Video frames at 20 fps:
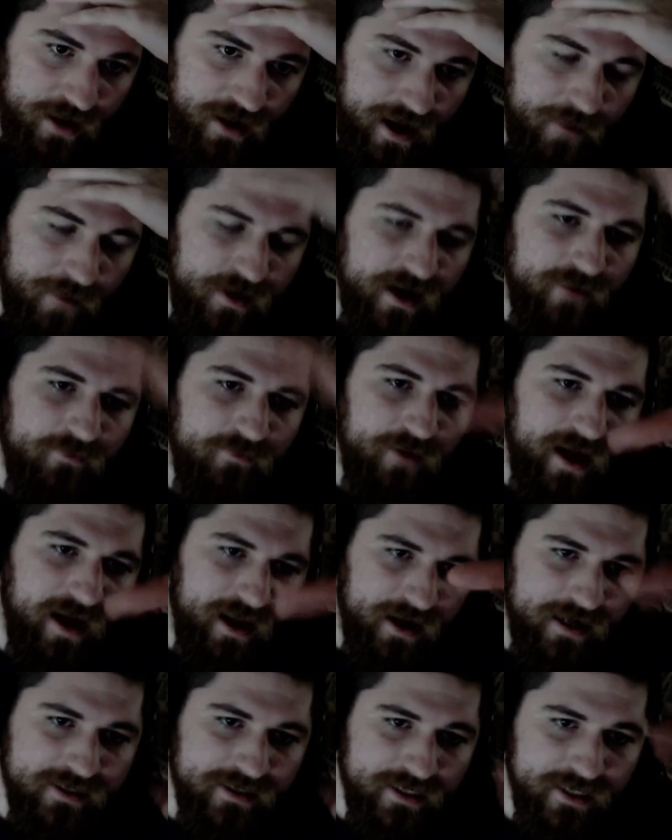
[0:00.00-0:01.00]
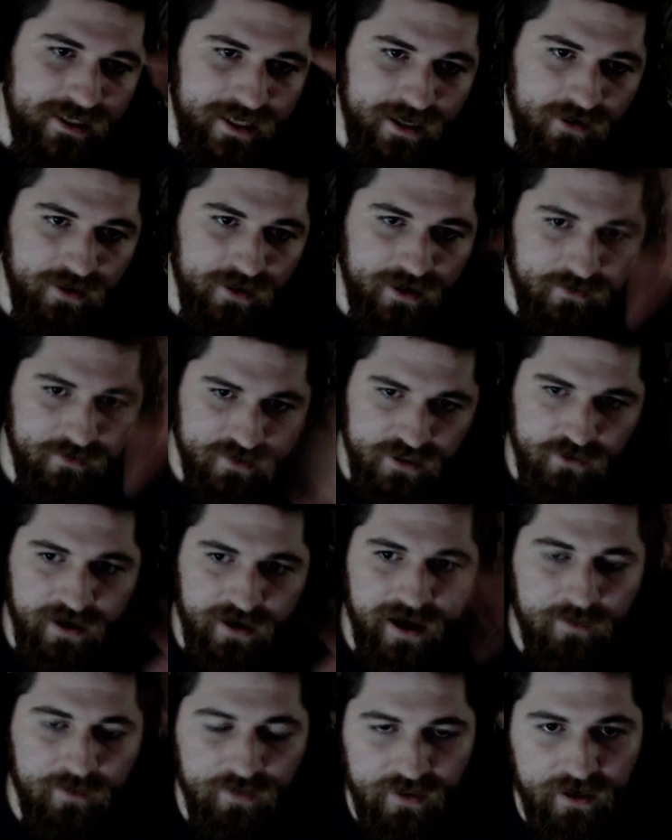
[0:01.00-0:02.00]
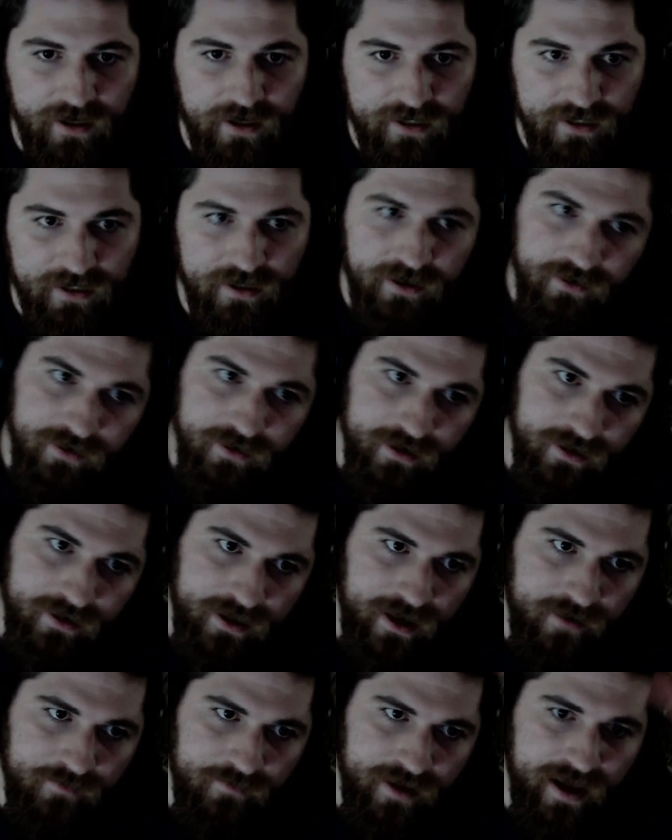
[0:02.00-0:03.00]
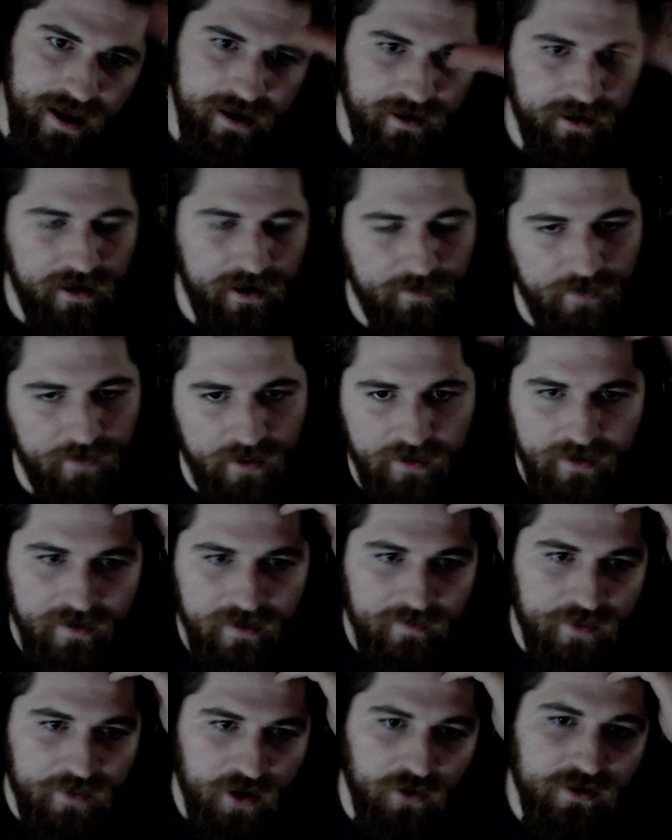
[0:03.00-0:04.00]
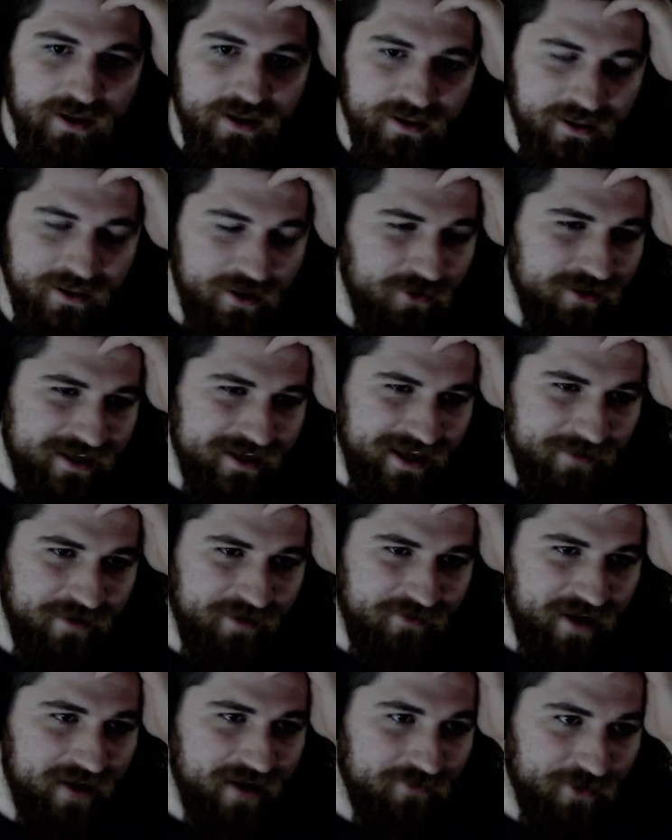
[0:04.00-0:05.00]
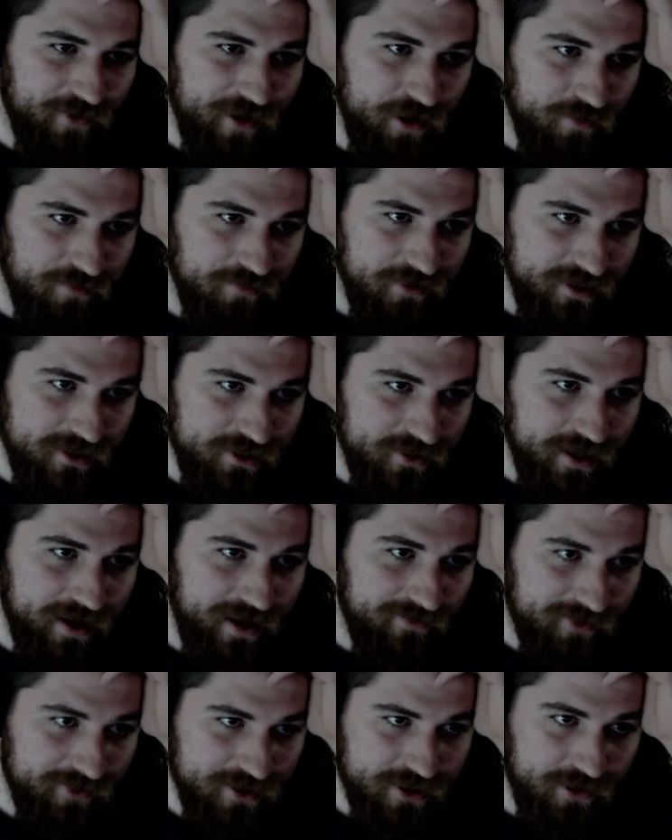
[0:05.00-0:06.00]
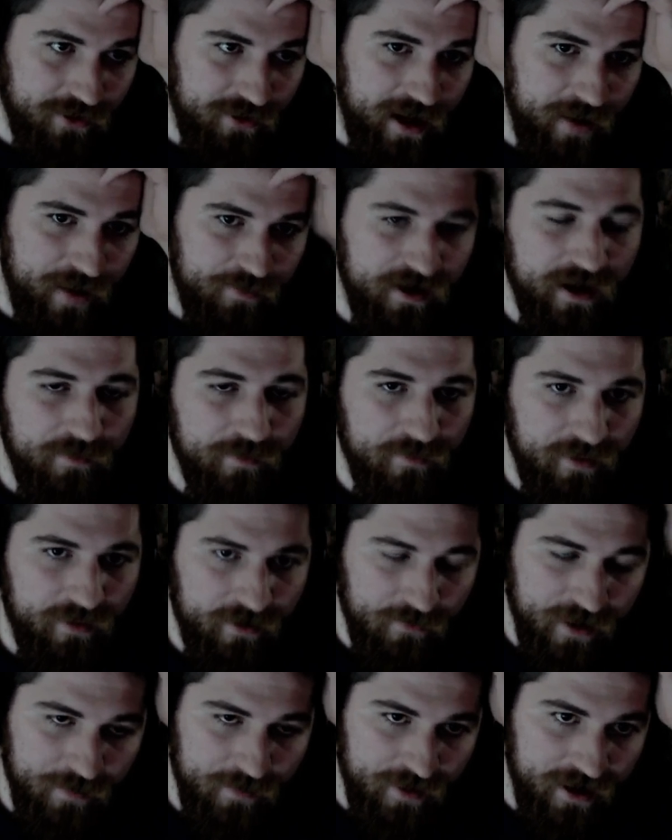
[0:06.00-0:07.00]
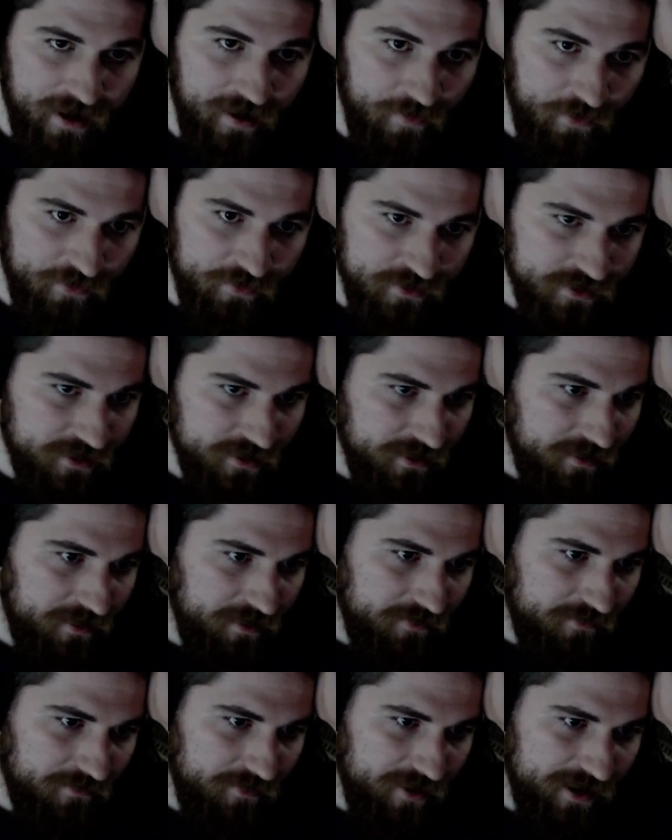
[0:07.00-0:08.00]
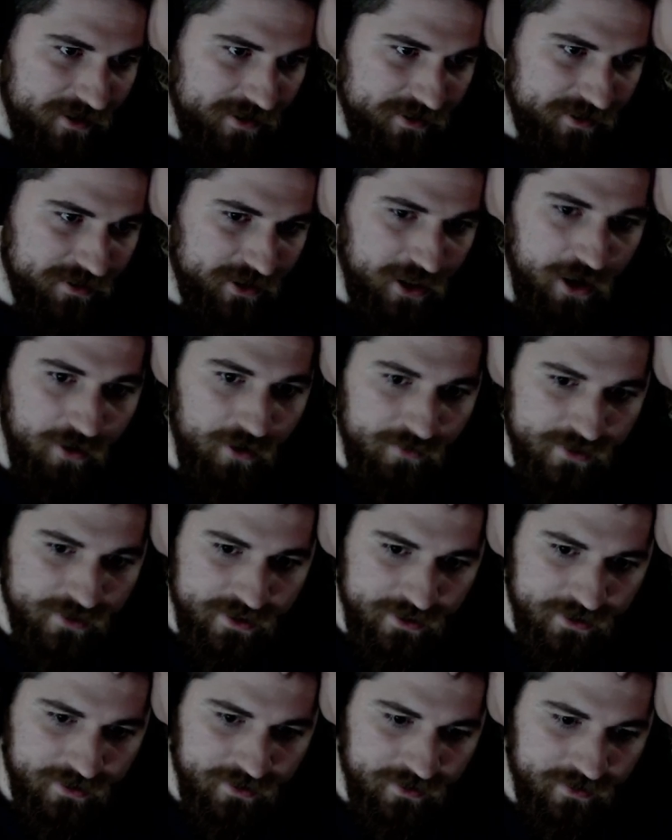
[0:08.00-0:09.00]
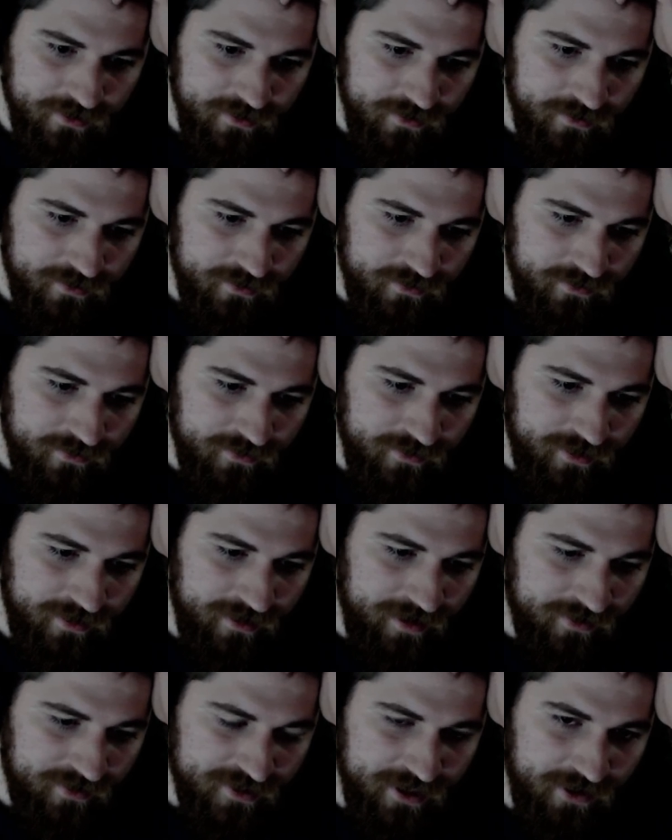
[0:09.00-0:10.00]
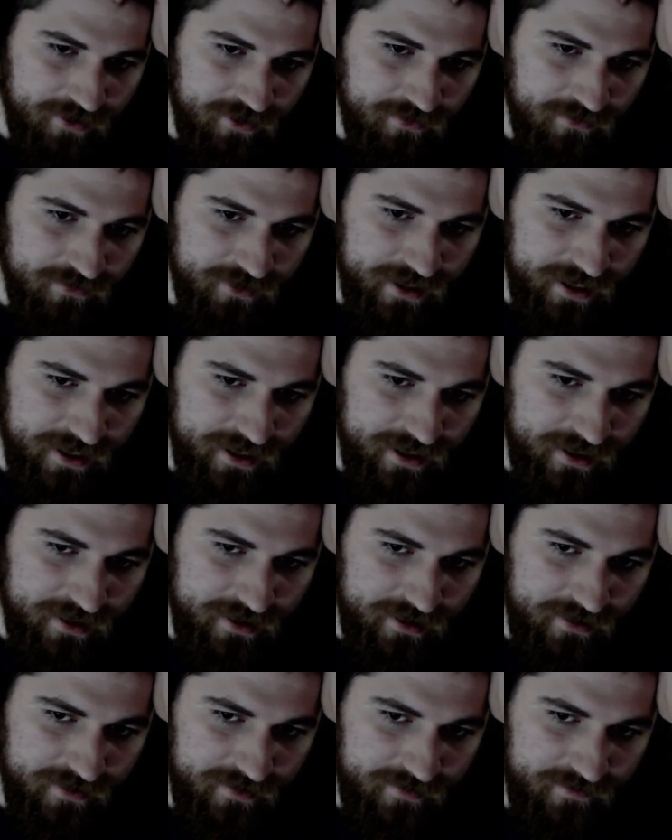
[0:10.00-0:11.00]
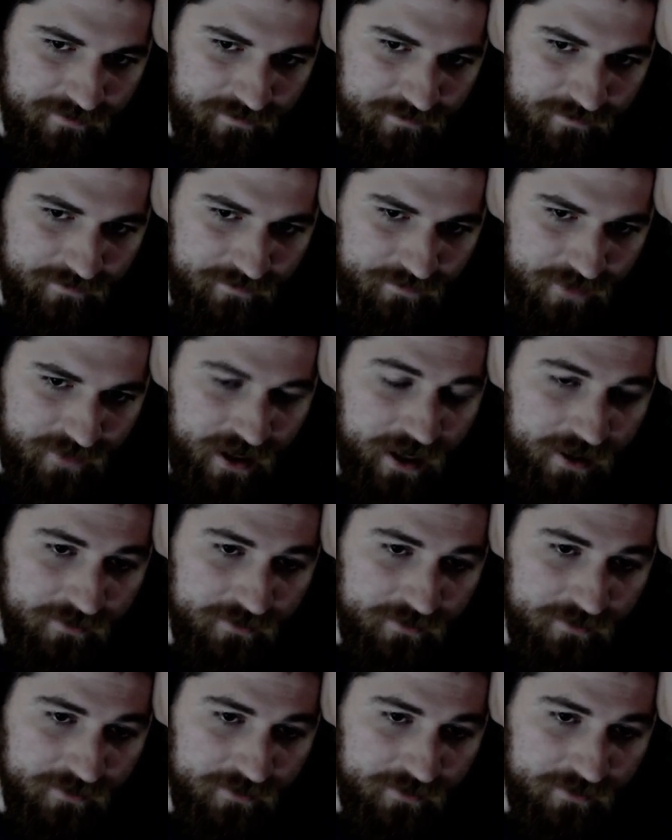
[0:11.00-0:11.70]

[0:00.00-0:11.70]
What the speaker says: I mean, I did hear that it was scrapped, but then I did hear that it came back, and I'm not the only game I've ever known Blizzard to ever scrap, and there may be others, was Ghost, and that was the only. Huh?